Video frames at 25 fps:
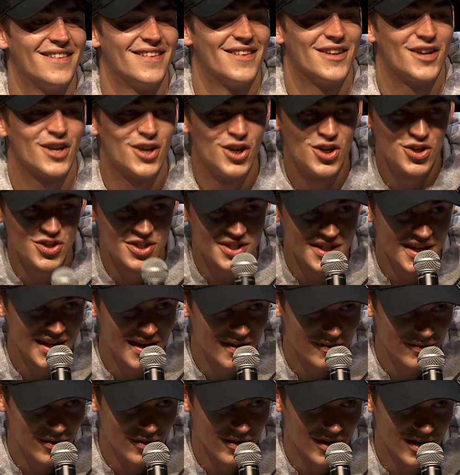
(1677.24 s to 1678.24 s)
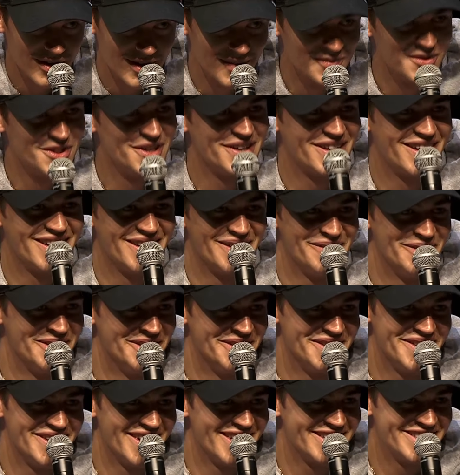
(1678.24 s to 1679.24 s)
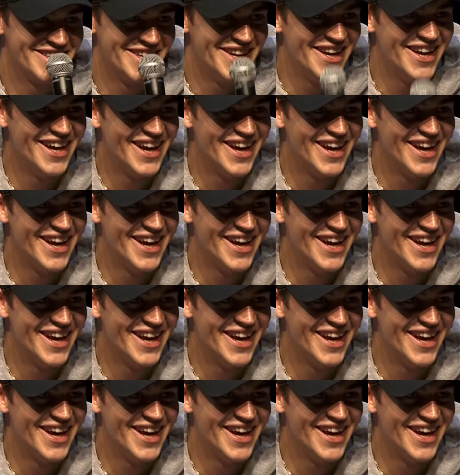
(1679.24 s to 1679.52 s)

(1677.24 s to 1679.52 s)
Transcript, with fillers: Can you sing it for her? I'm joking, I wouldn't do that to you.